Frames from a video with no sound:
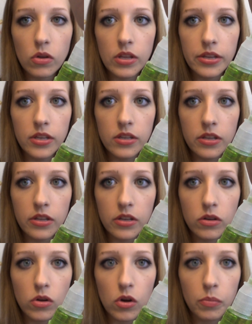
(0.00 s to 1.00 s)
this is a
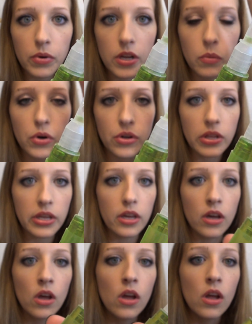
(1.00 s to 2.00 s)
little opening where the
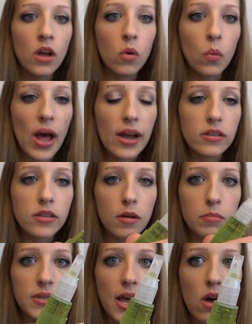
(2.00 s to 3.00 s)
wax
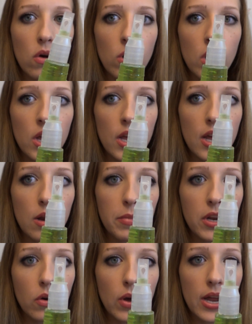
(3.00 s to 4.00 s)
comes out, and I'm
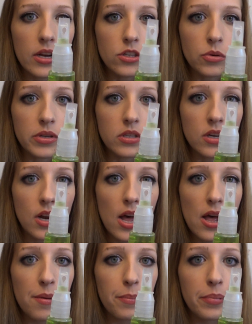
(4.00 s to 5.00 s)
going to go ahead and twist it
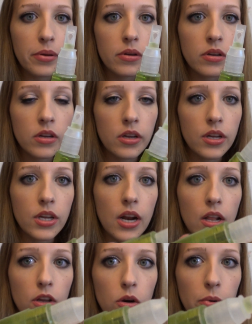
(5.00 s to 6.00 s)
up, get
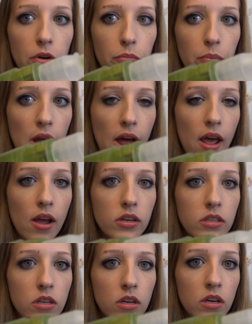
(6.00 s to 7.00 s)
a little bit of
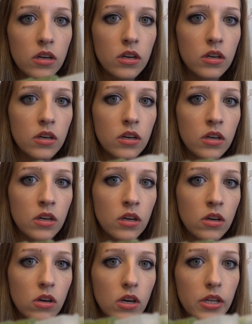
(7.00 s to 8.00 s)
product
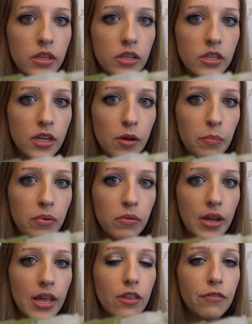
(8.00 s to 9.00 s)
on the tip,
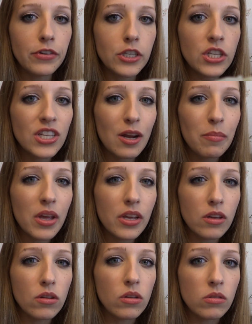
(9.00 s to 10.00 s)
and the first time that
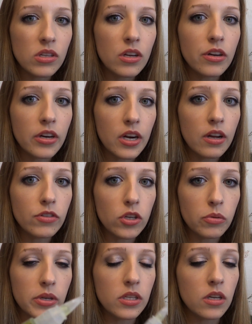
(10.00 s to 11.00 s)
you use it, you're going to have to
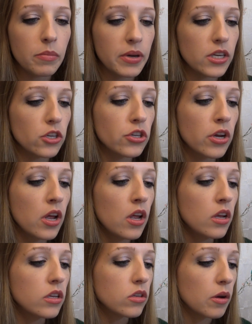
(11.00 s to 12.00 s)
twist it a bunch.
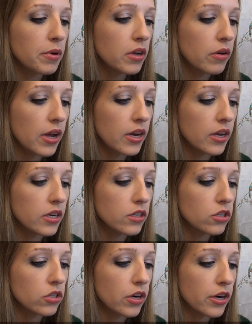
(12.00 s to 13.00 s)
So I'm going to go ahead and get it
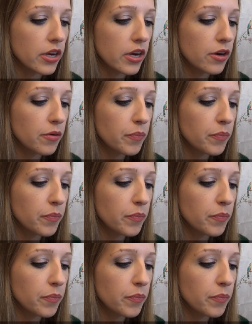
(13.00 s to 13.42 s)
started.